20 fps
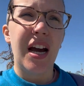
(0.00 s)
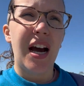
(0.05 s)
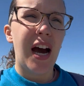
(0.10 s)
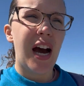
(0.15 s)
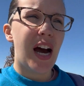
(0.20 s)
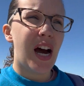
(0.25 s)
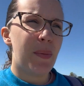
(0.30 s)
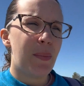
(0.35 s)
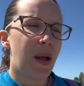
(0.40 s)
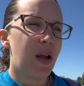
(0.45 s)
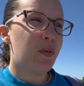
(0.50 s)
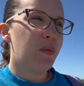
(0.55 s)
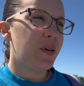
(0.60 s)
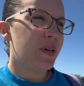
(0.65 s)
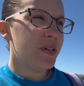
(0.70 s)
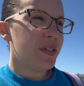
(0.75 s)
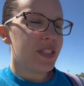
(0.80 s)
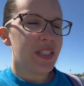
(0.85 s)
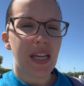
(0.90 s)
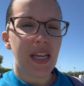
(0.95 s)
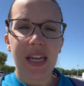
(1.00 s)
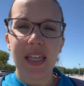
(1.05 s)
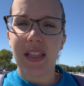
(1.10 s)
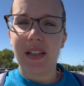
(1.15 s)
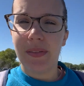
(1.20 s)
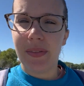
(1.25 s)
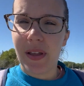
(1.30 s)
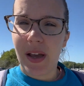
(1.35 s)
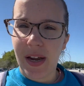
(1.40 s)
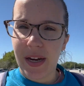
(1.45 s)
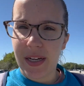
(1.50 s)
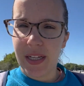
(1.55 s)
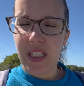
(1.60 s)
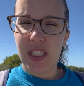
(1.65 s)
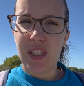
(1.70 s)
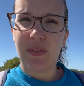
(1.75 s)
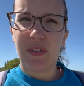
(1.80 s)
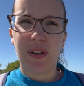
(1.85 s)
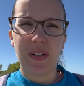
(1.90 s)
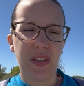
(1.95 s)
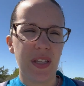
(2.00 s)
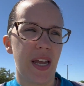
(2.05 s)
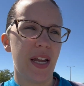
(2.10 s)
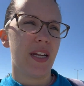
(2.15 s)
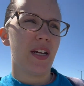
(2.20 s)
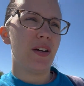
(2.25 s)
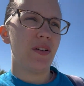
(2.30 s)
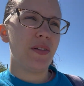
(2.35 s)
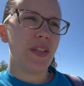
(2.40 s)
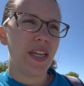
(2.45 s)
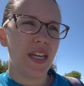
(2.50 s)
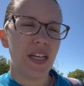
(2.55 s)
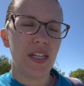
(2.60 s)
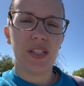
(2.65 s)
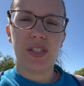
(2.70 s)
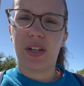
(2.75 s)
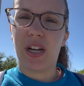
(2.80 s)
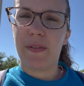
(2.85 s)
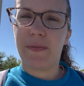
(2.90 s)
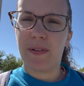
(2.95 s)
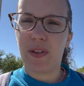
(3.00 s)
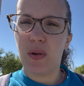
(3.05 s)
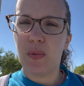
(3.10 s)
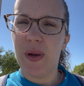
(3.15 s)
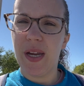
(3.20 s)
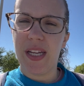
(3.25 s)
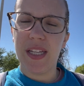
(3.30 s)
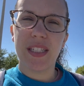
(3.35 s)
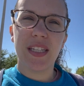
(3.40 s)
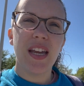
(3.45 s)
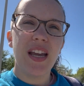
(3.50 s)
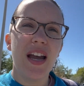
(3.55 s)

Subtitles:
I will say the lines for Legoland, sorry for the wind,